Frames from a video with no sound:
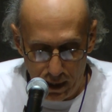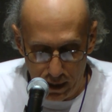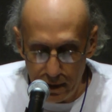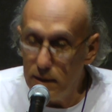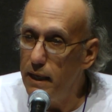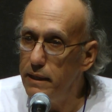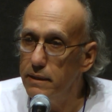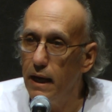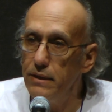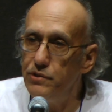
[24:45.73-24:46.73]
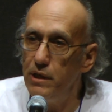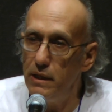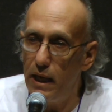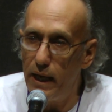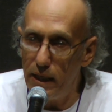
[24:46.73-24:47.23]
In the late
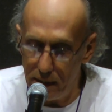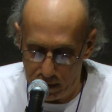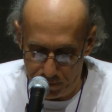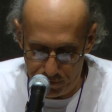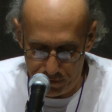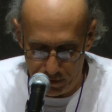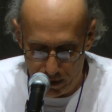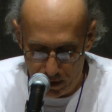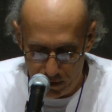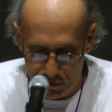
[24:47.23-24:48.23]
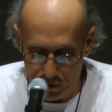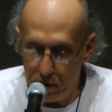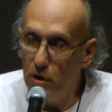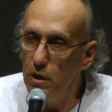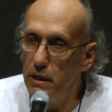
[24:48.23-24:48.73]
1980s to
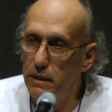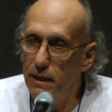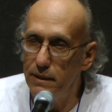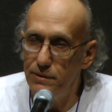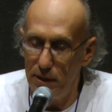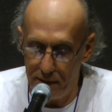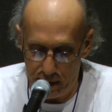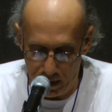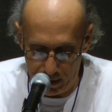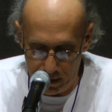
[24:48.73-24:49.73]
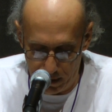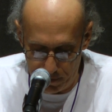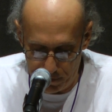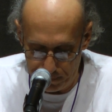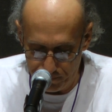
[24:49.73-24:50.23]
early
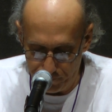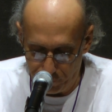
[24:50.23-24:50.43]
1990s,